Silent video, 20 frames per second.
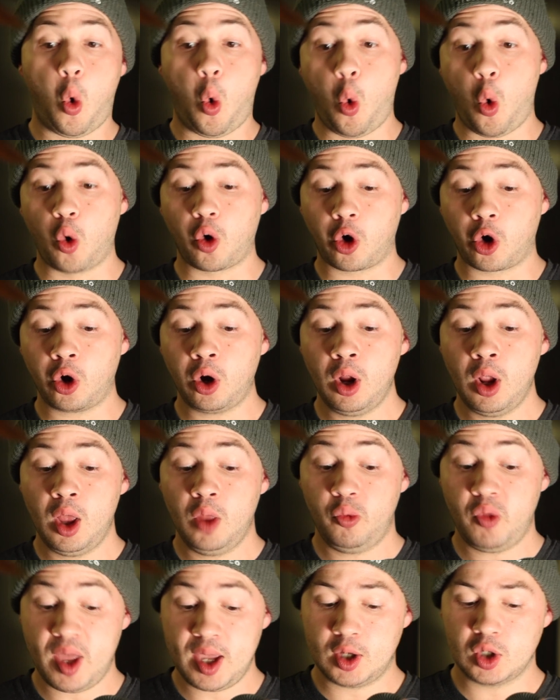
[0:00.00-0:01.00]
Or
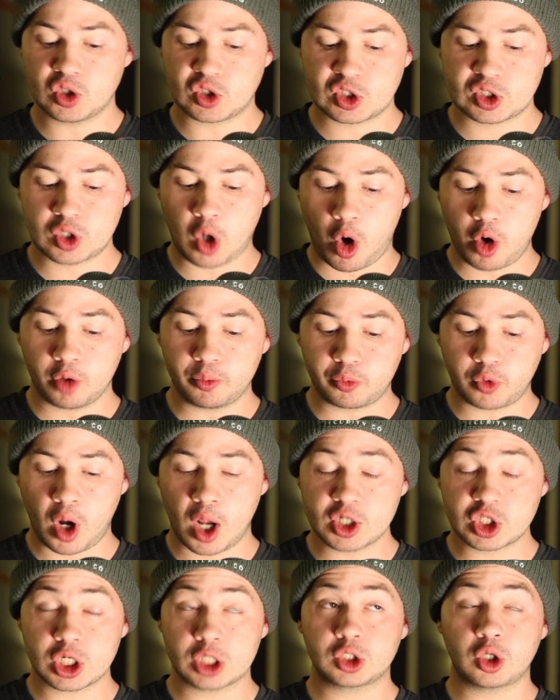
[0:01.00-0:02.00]
they could start a
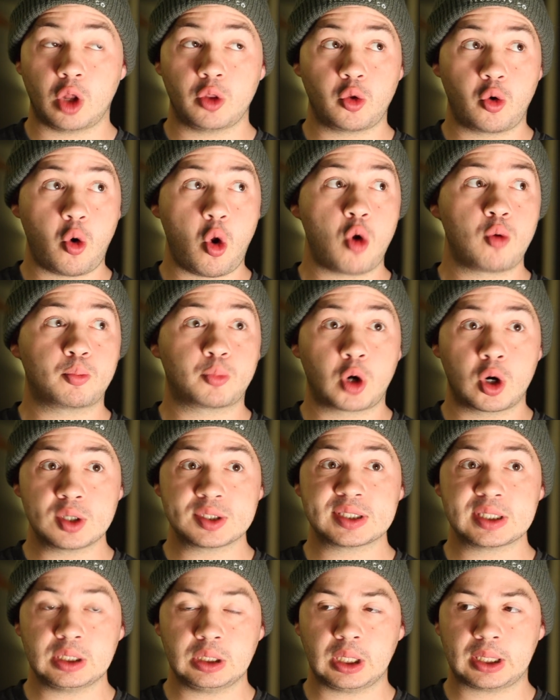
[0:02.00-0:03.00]
project on their own
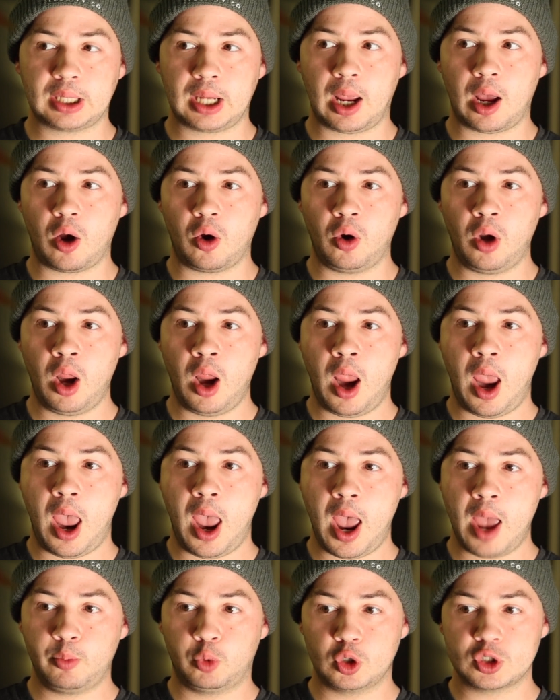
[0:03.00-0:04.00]
personal account
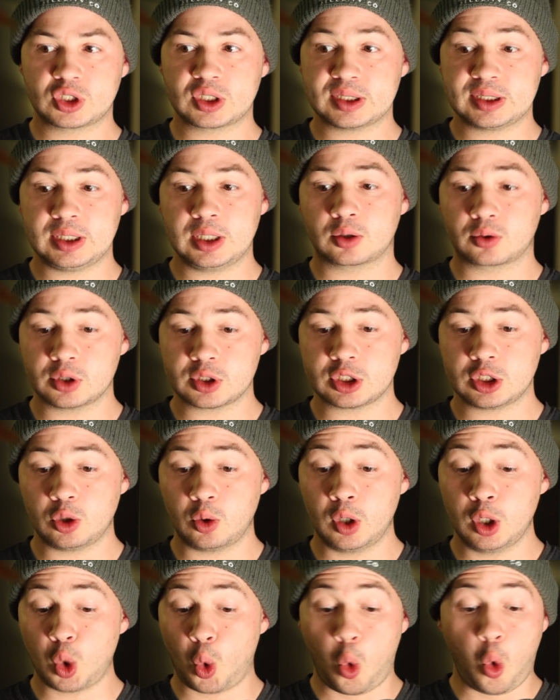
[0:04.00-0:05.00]
and push a secret
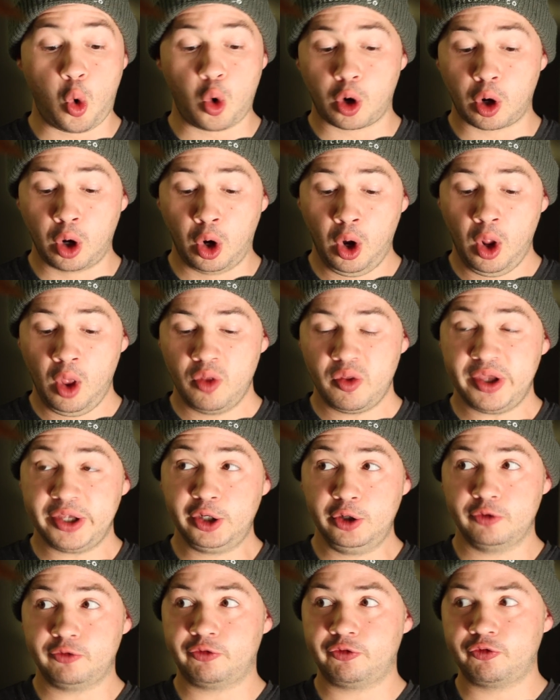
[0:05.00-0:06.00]
to it, or they
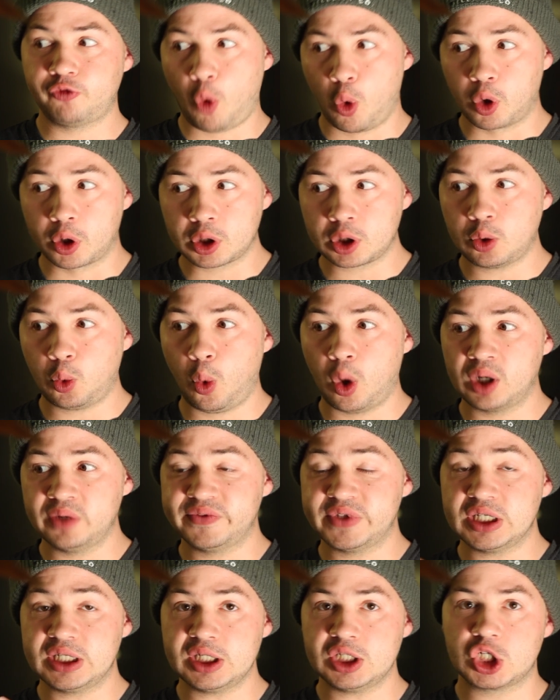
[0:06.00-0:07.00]
could fork one
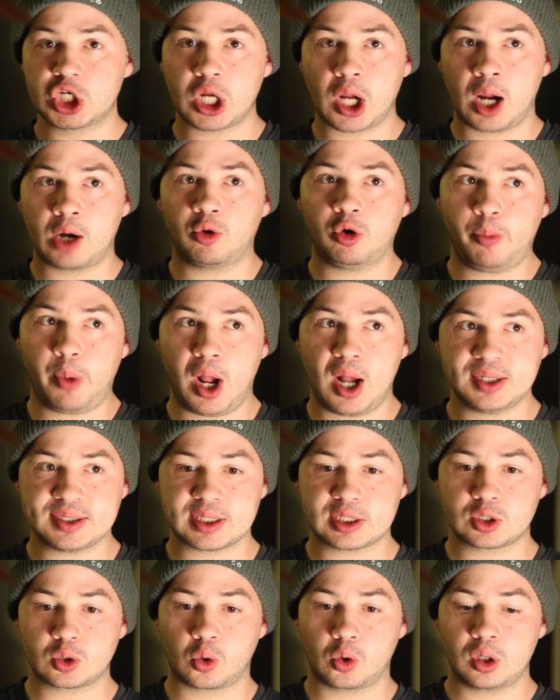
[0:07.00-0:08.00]
of the DJI
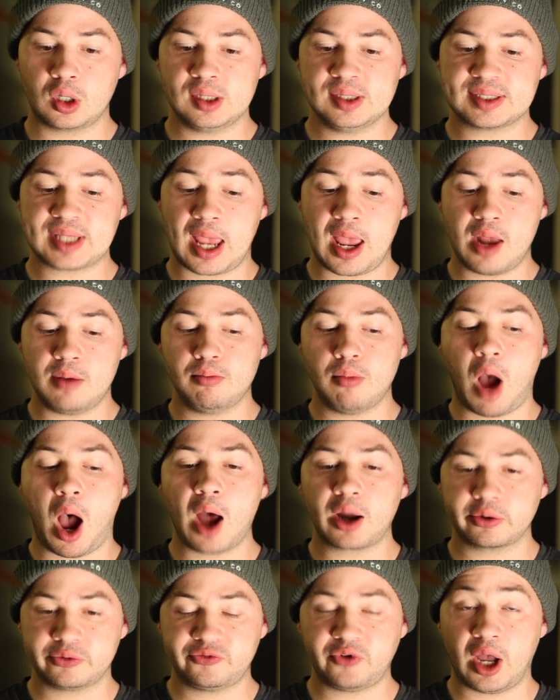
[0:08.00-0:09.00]
repositories and
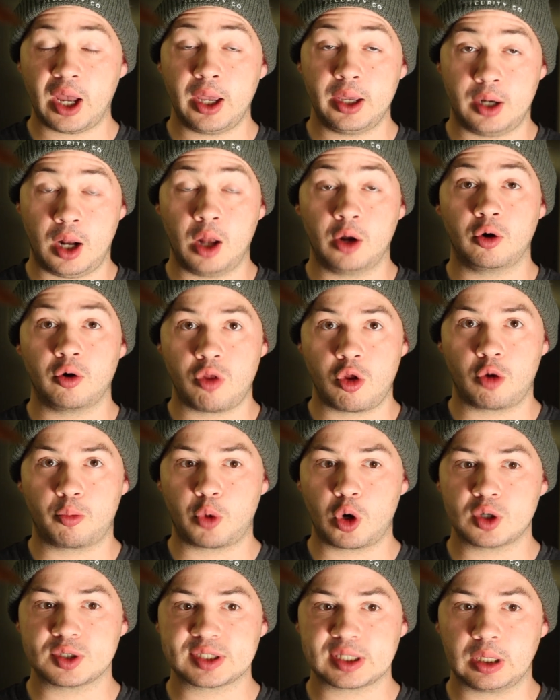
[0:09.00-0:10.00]
modify it under their
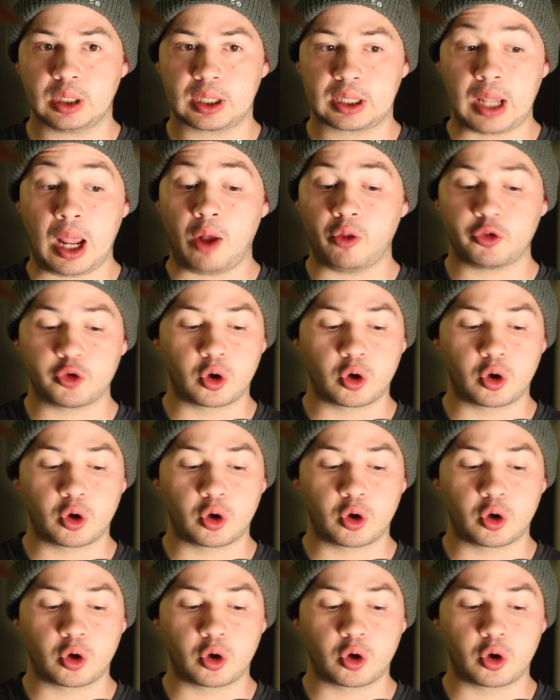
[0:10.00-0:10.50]
personal account.